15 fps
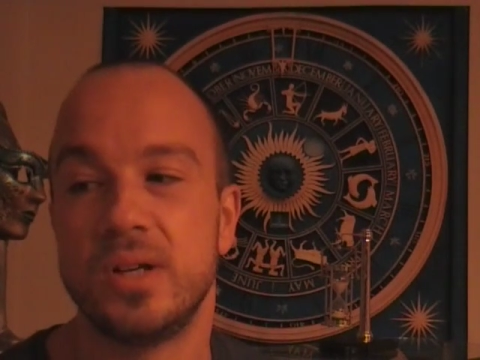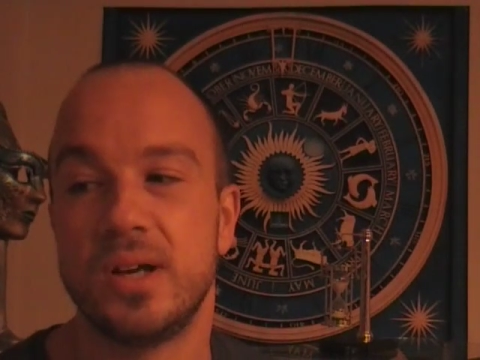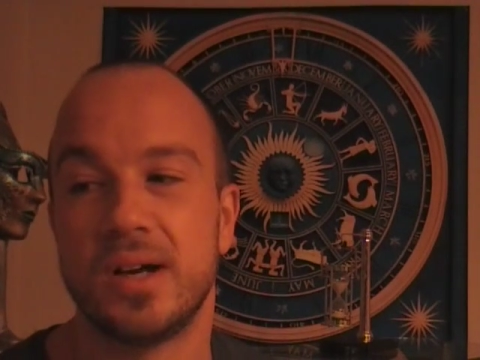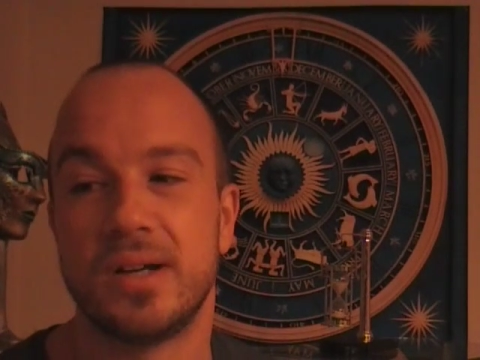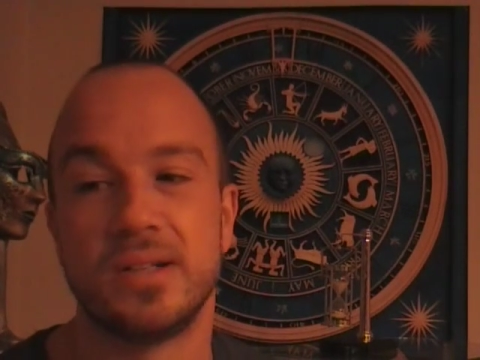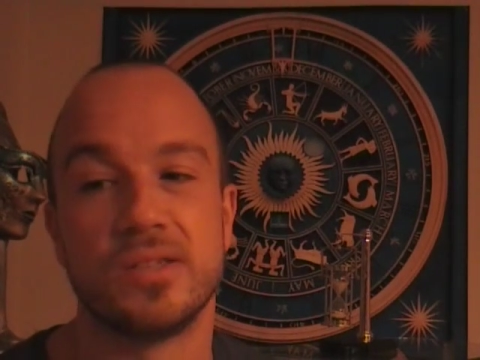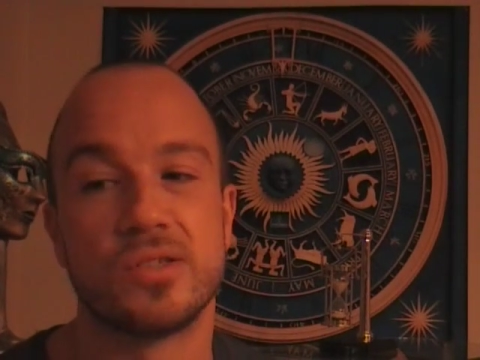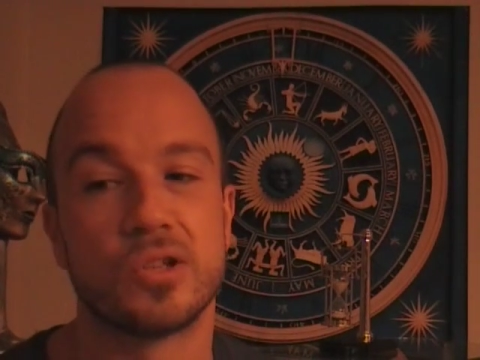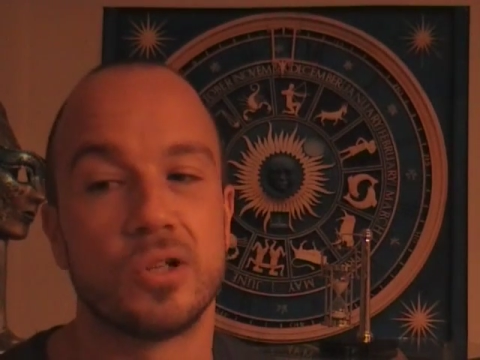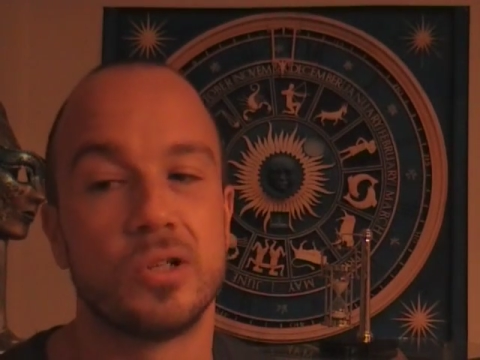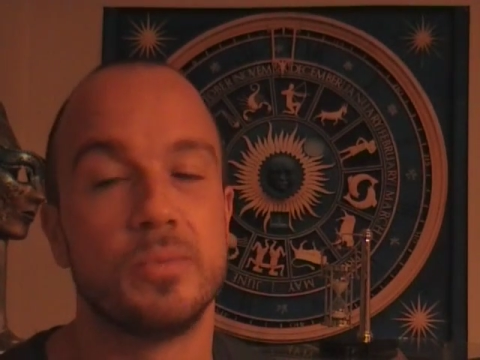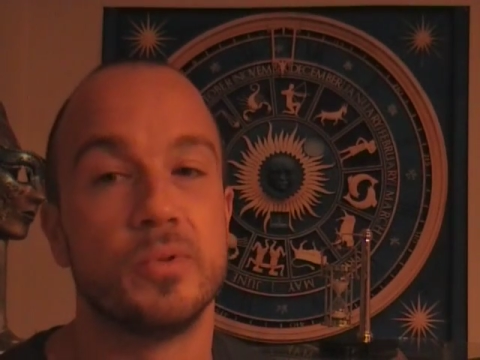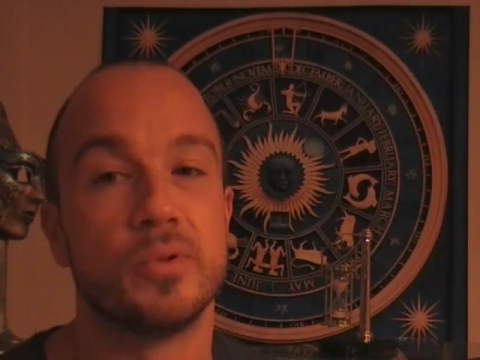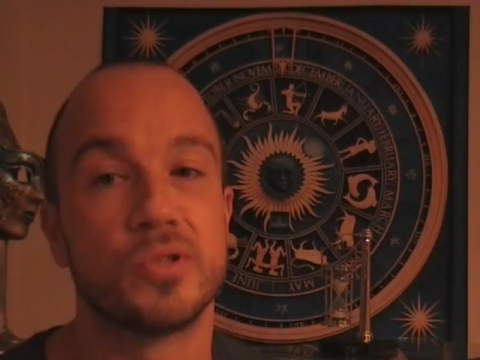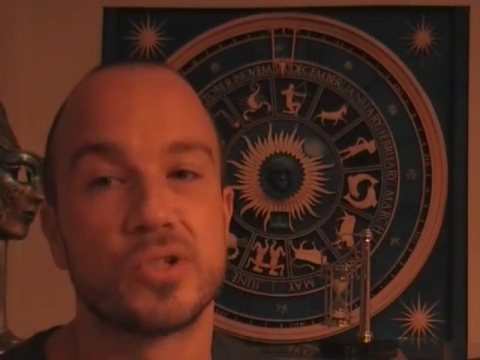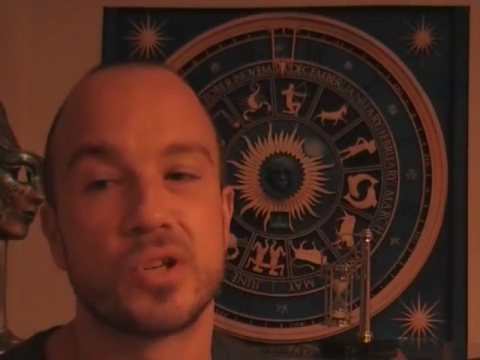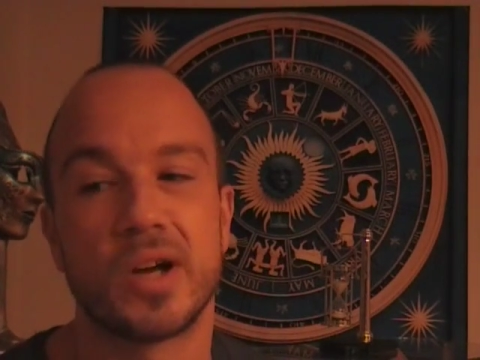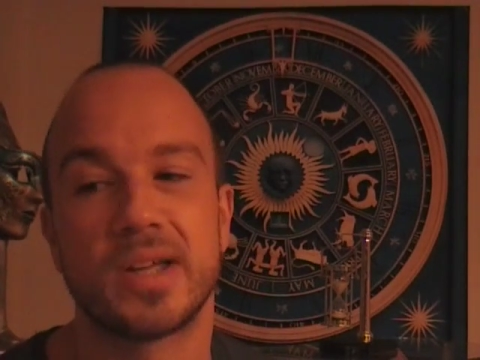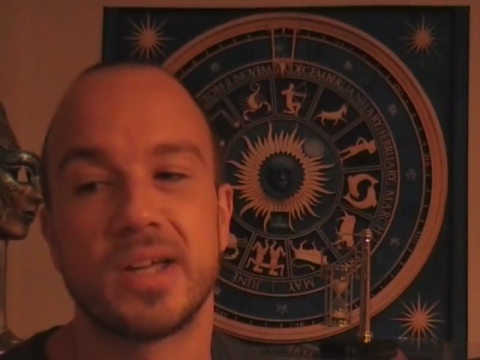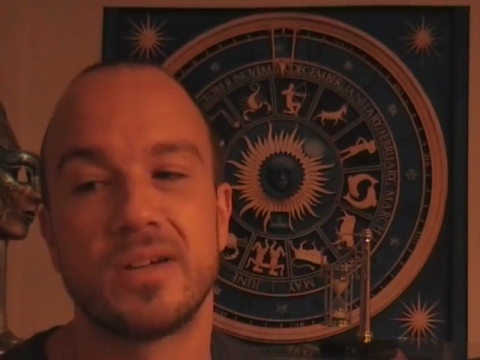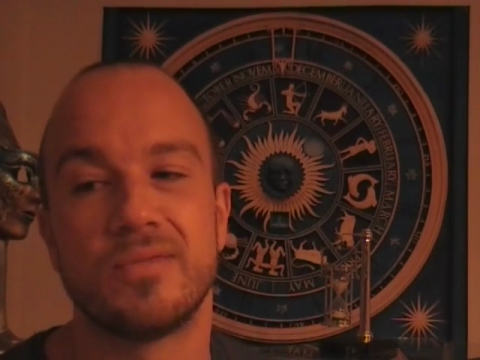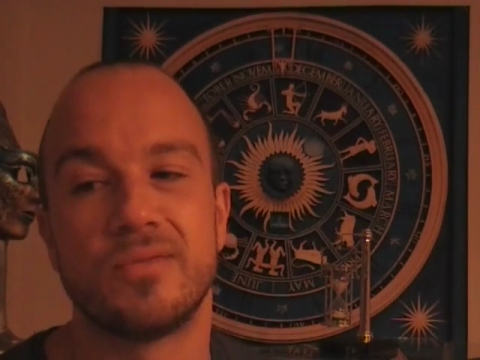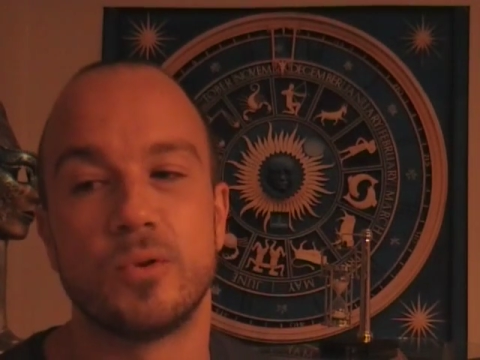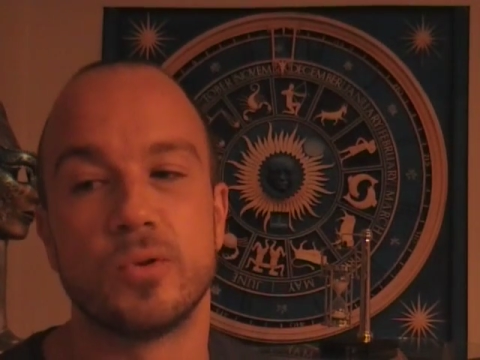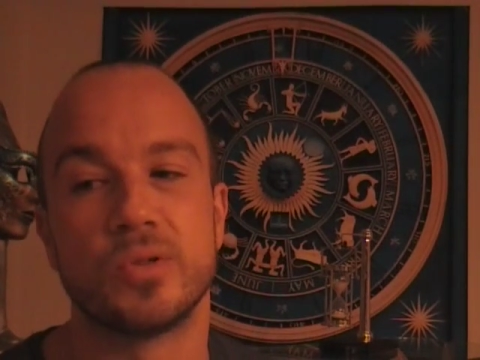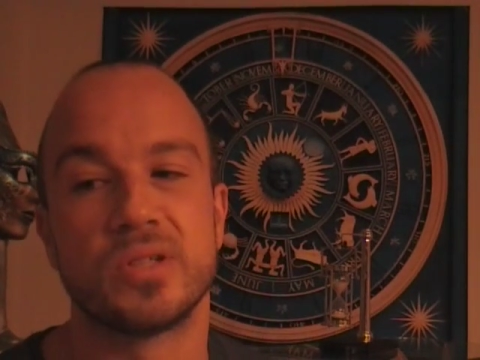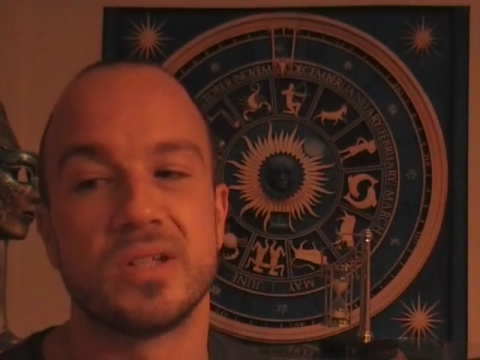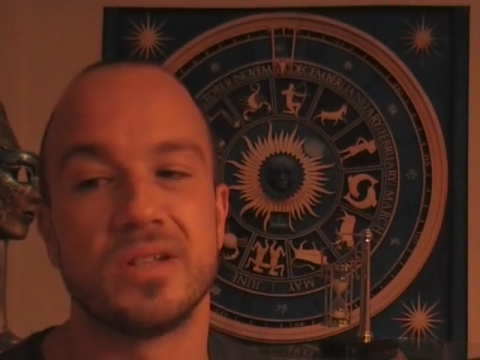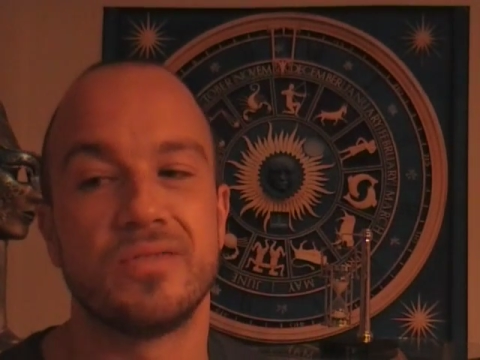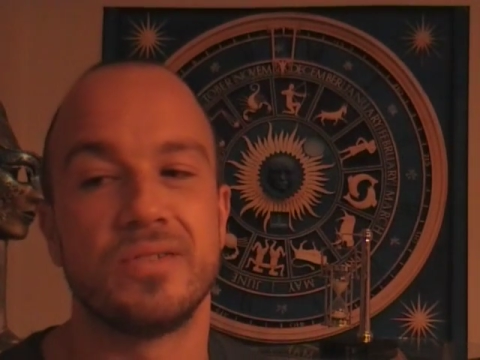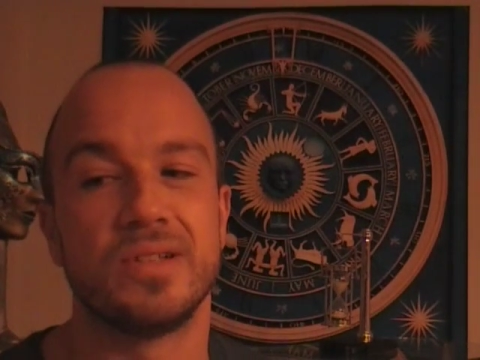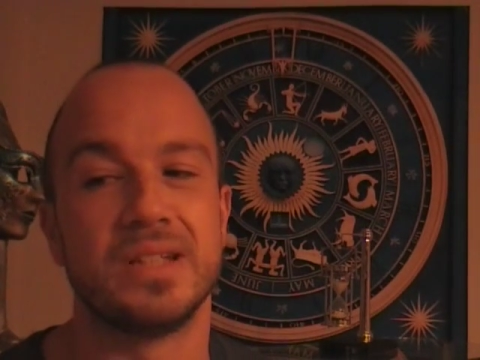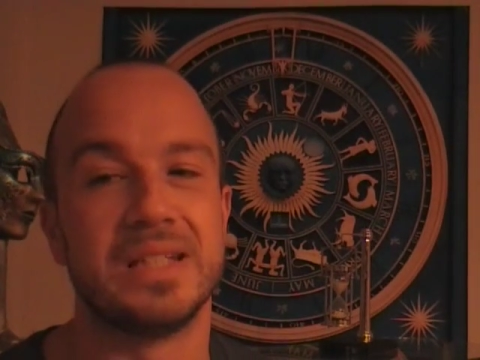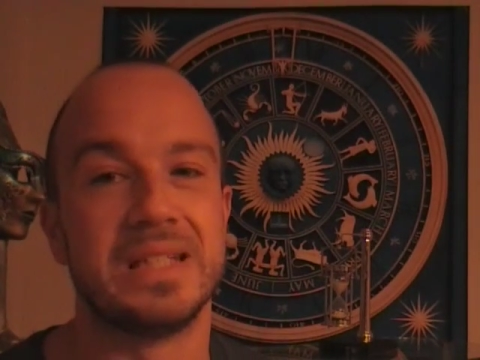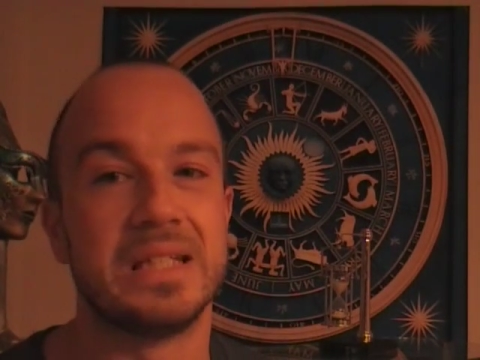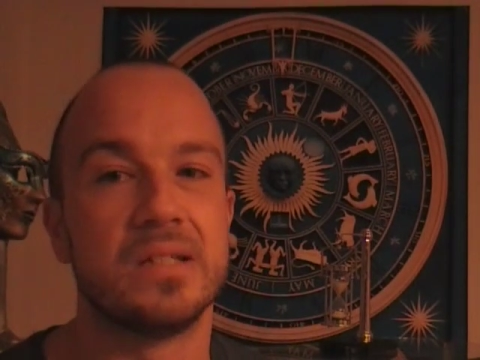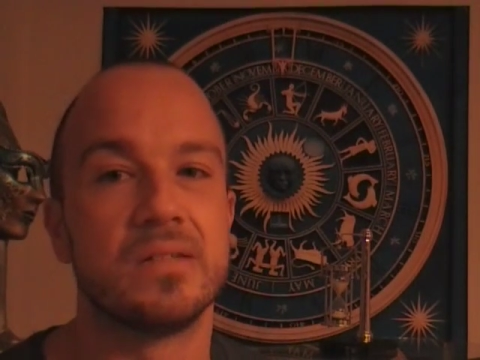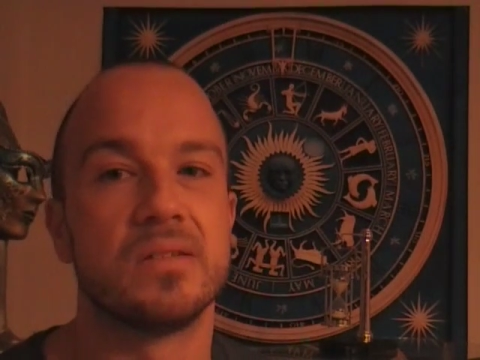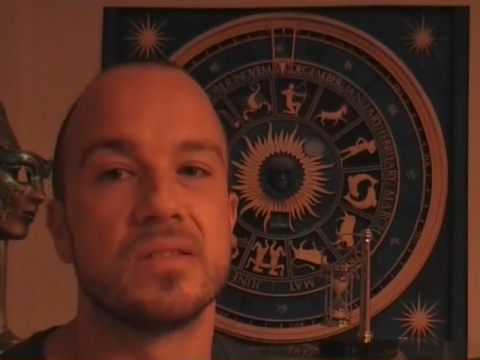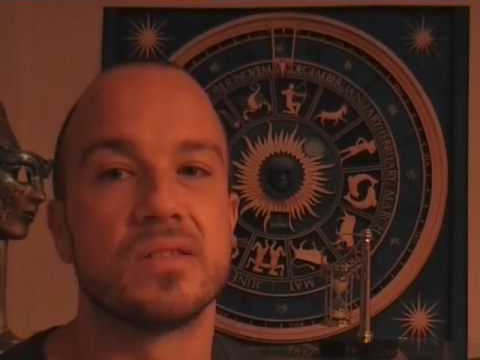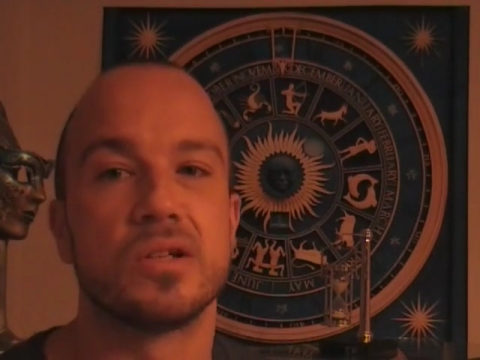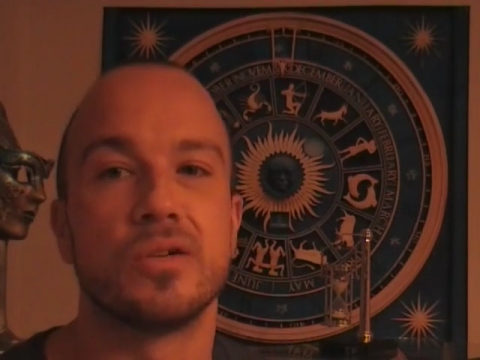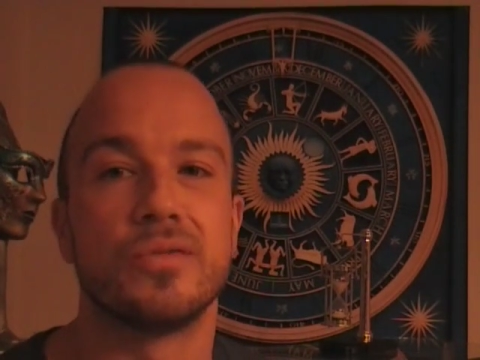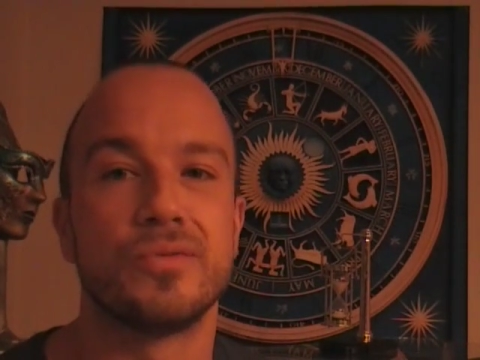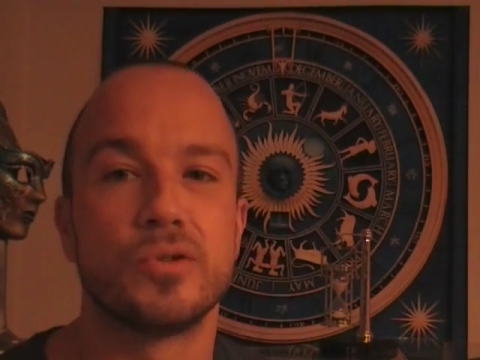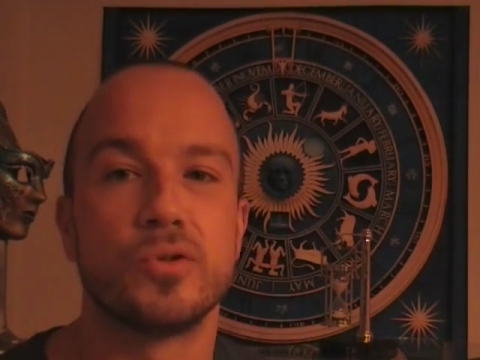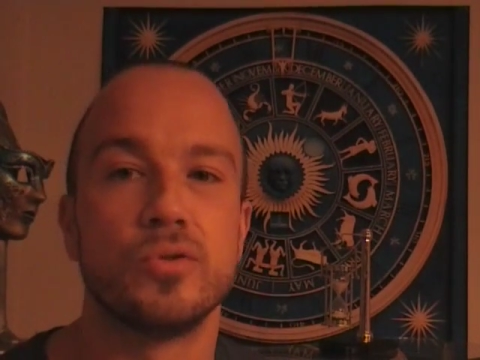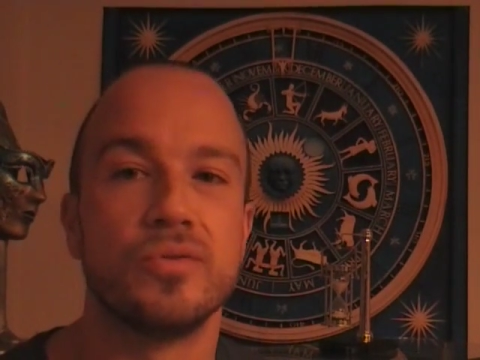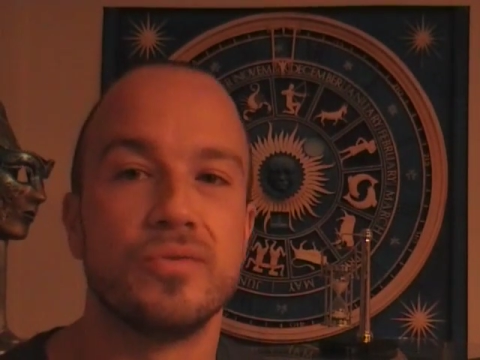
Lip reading: an insoluble psychic force if it endears itself to